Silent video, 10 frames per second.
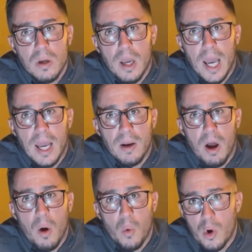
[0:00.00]
and
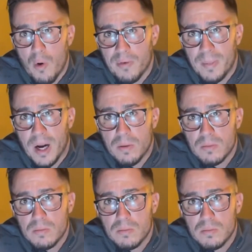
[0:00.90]
we'll go from there.
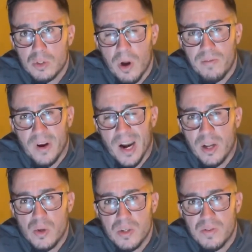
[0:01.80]
So I figured
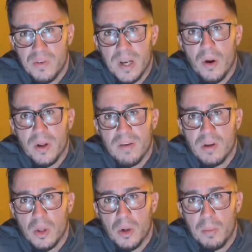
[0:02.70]
I'd use this video to give
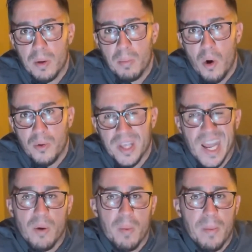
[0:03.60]
you a little bit of both.
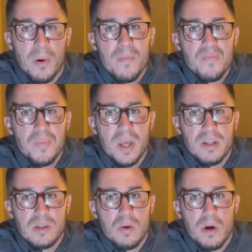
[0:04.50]
Again, remember,
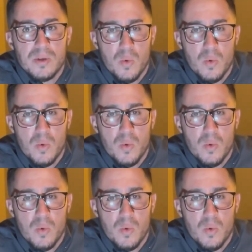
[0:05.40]
this is August